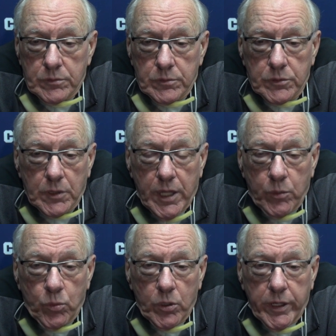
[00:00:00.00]
There's a lot
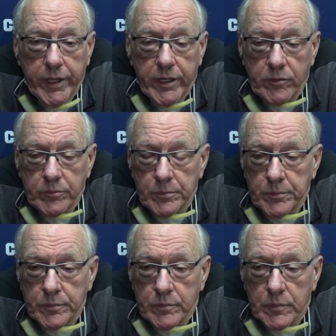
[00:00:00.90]
of work ahead of him.
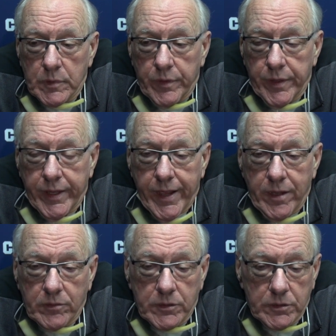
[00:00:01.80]
I think
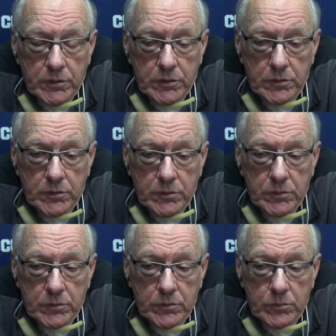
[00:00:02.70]
Allen
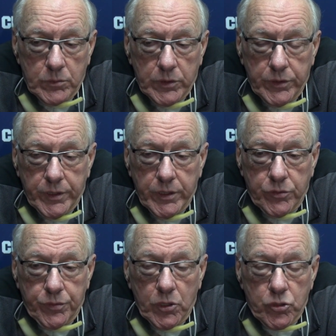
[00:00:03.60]
really gets
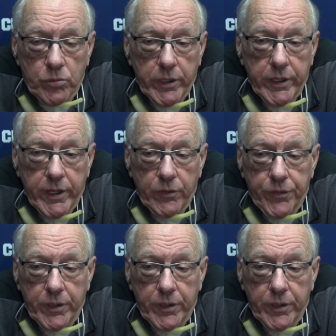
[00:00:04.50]
frustrated out